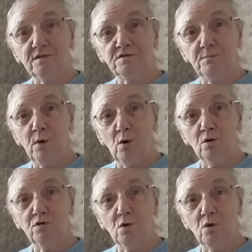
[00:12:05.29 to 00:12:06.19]
for
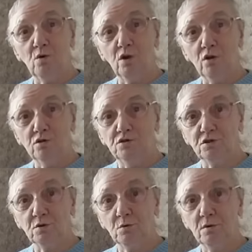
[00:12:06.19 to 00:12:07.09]
support to hold on
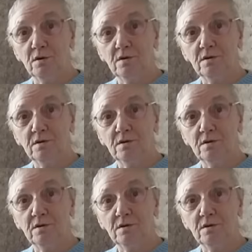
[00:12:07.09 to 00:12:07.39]
to,